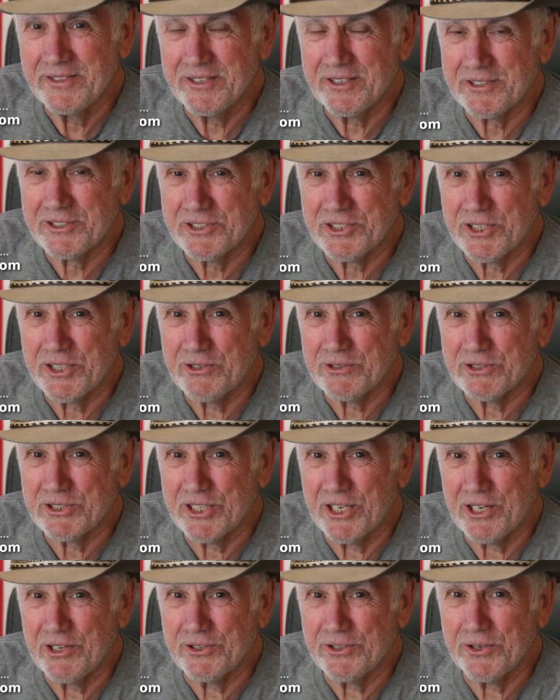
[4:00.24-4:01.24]
Yeah, sure as
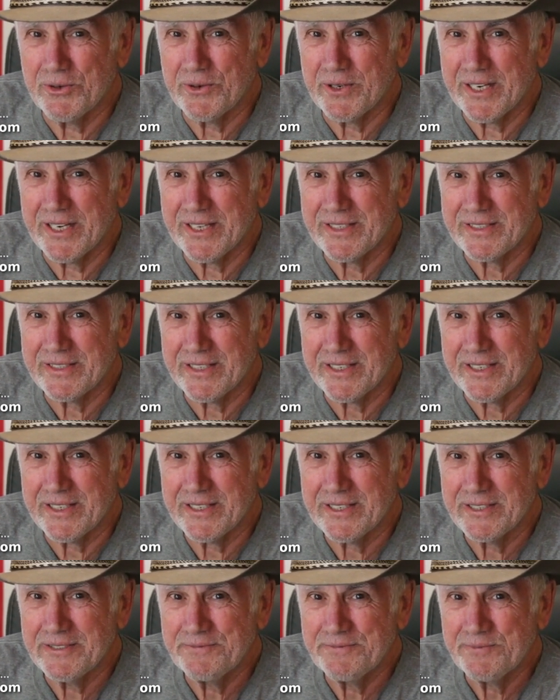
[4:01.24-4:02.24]
hell know what I
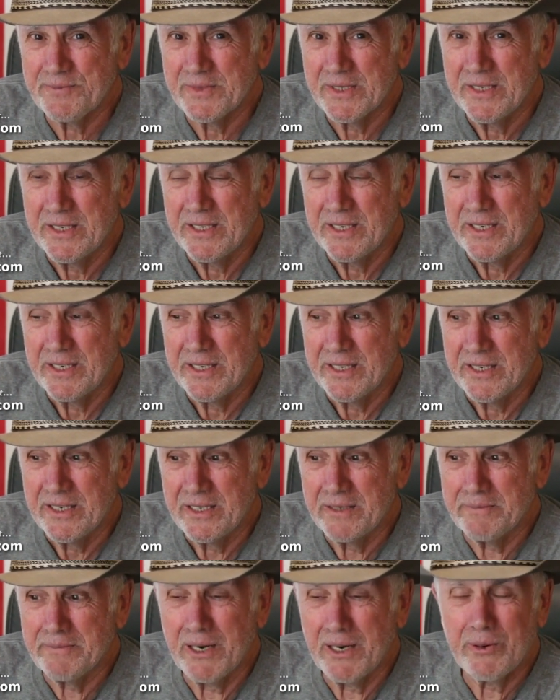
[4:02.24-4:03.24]
think.
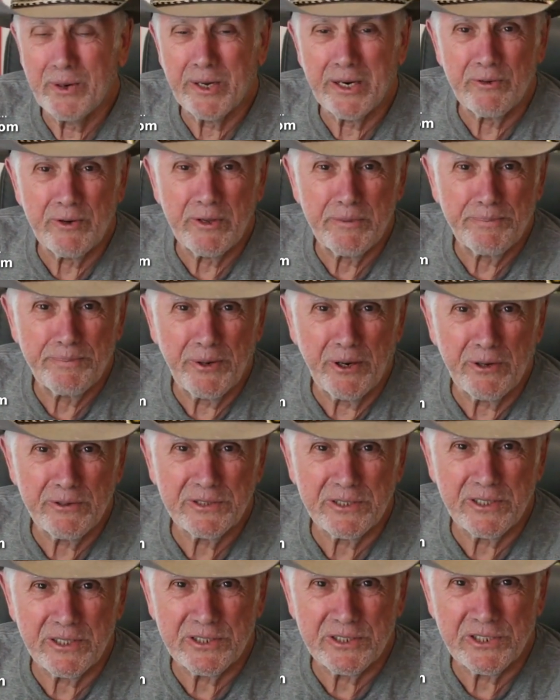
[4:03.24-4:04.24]
You might want to
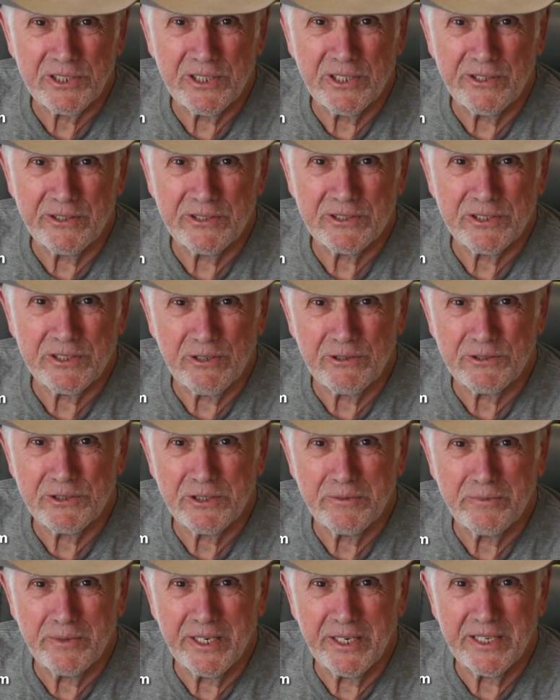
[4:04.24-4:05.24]
repost this on all your
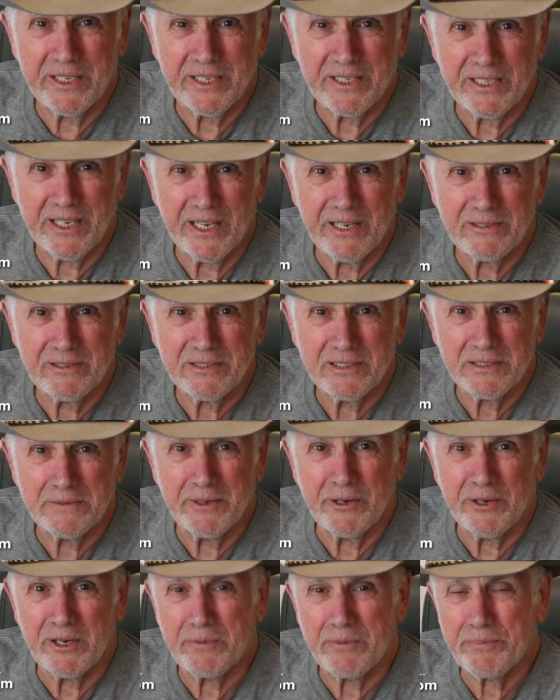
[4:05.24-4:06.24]
social media accounts. You
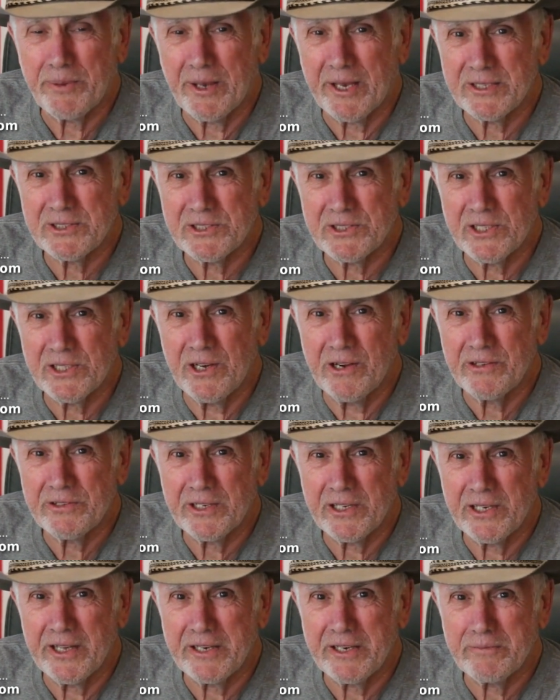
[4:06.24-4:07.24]
might want to pass along
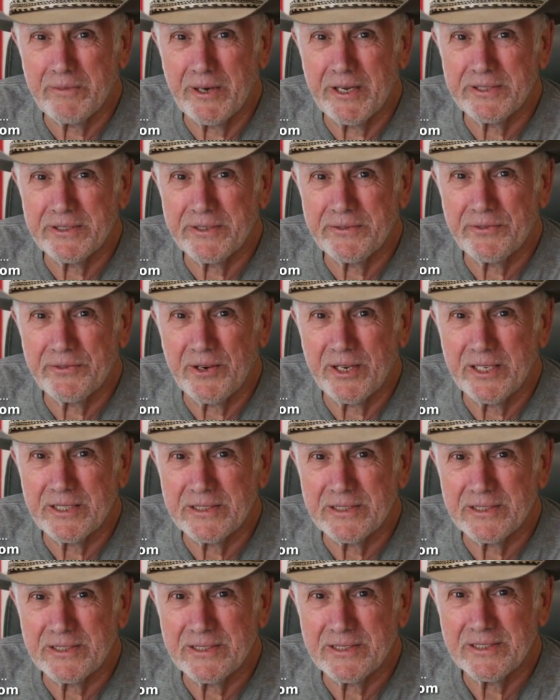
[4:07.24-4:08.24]
to like-minded
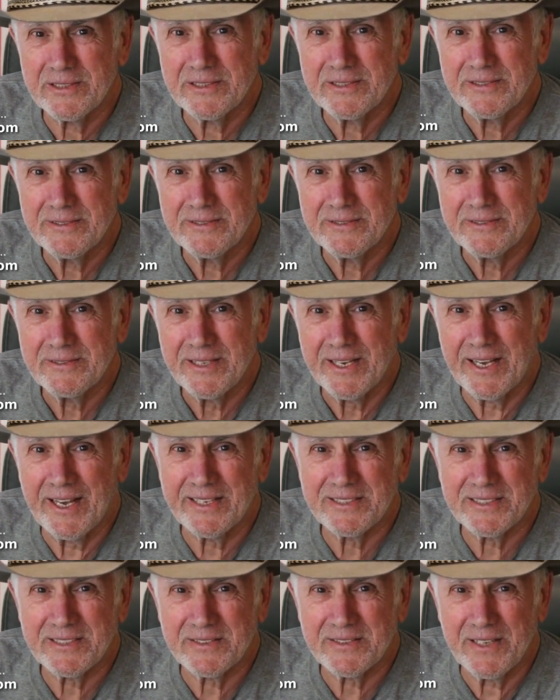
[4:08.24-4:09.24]
friends.
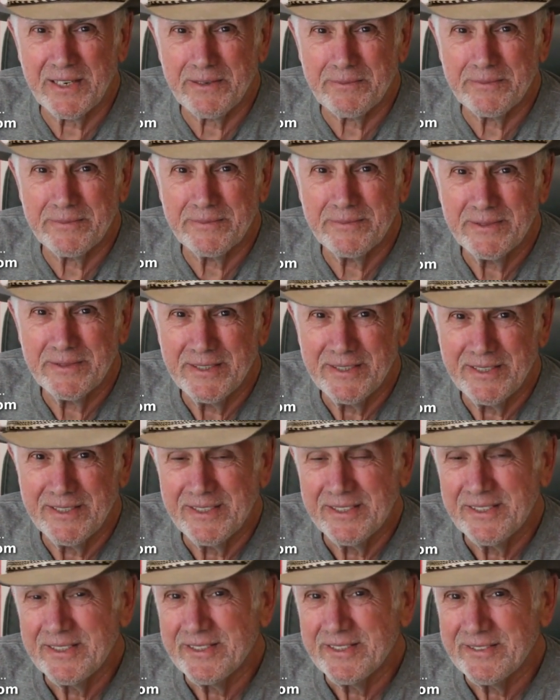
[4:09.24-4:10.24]
Ask them
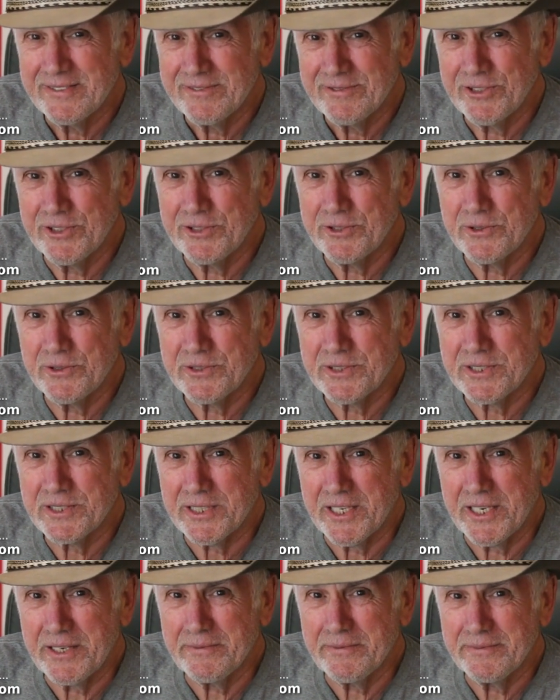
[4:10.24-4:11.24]
to do the
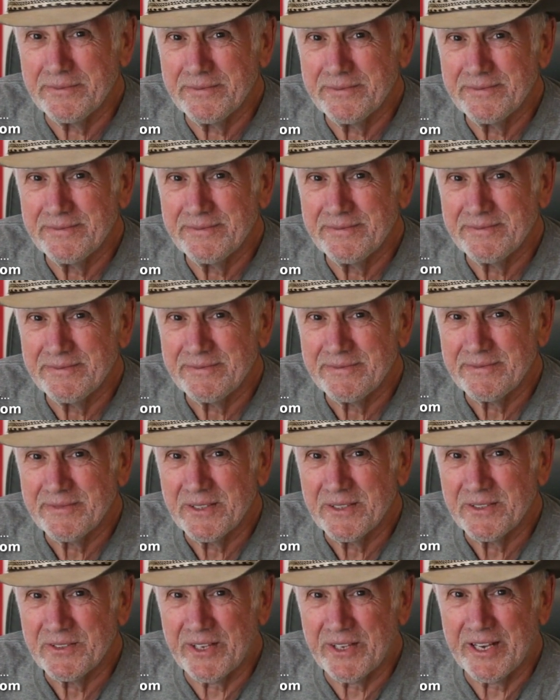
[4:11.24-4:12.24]
same.
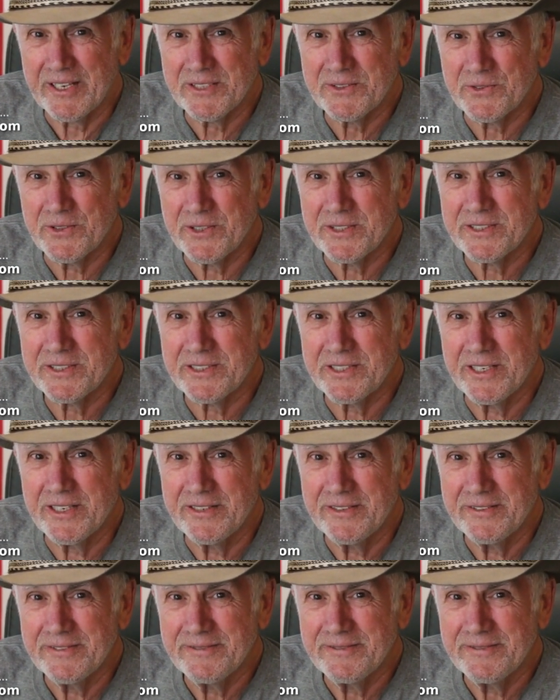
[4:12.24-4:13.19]
Thanks for listening.